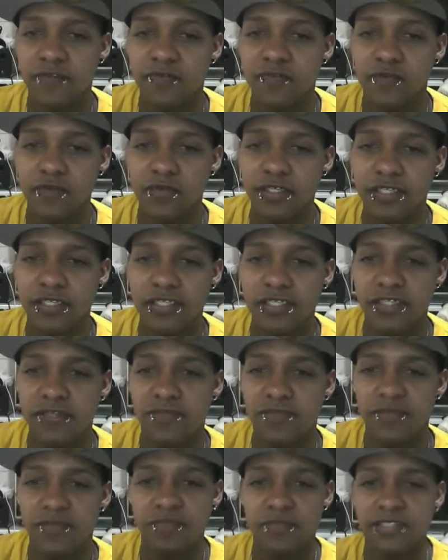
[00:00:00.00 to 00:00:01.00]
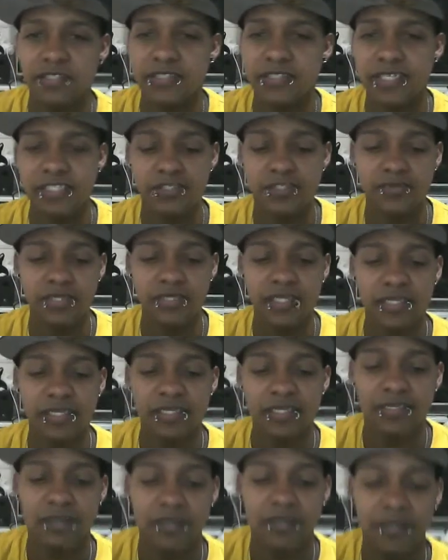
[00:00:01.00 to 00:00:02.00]
for a year from the date you get
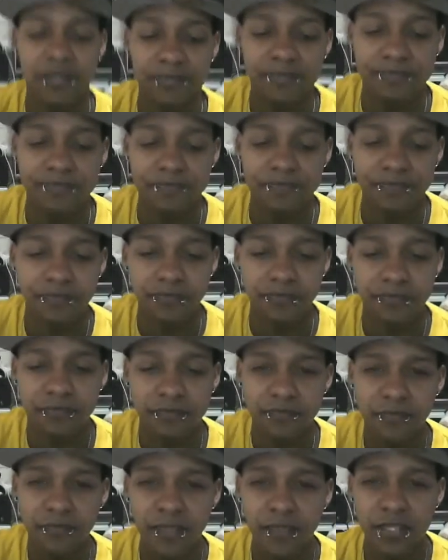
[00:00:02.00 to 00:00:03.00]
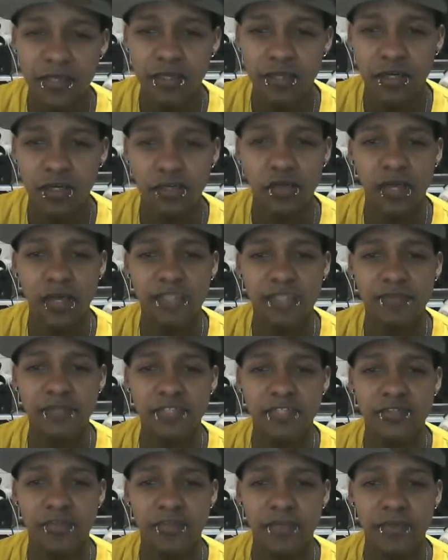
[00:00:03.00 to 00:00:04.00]
it. You don't have to be
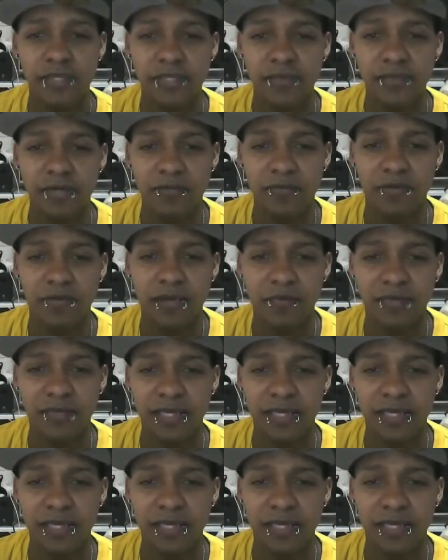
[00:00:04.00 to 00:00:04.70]
a AAA member. I'm